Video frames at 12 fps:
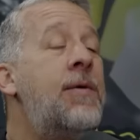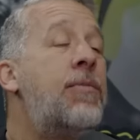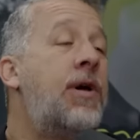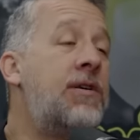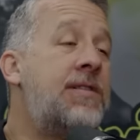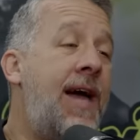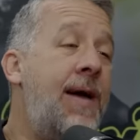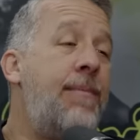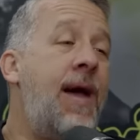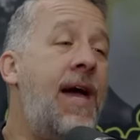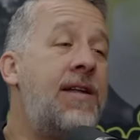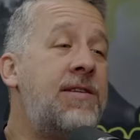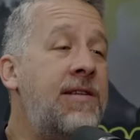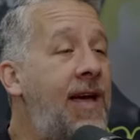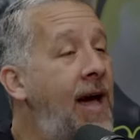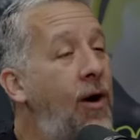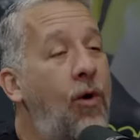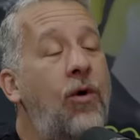because I imagine
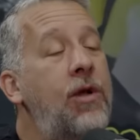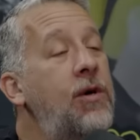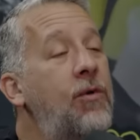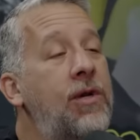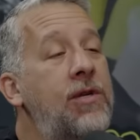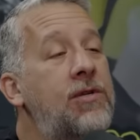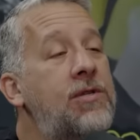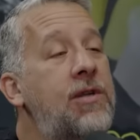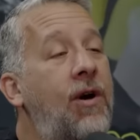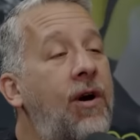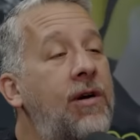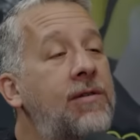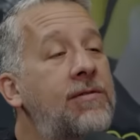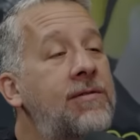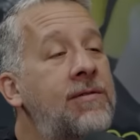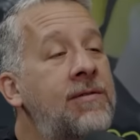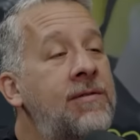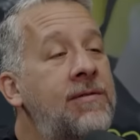how old are you when you start
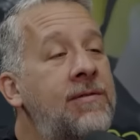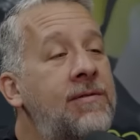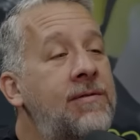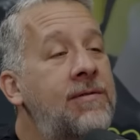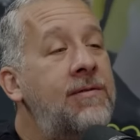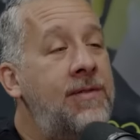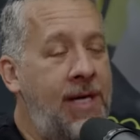jerking off?